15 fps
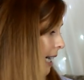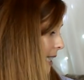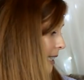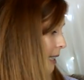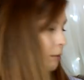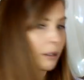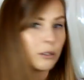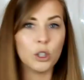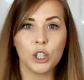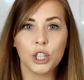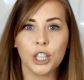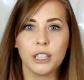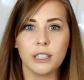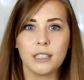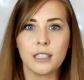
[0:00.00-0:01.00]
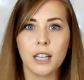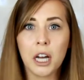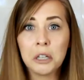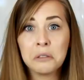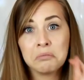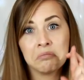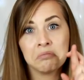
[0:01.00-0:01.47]
and we're all good,
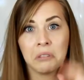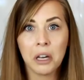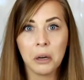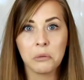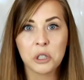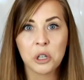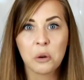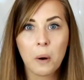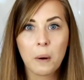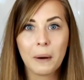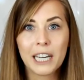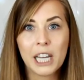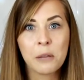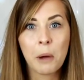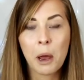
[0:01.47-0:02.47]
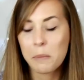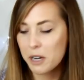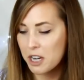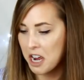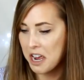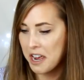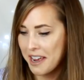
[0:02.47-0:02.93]
so doing quite well at the
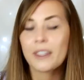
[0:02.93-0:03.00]
moment.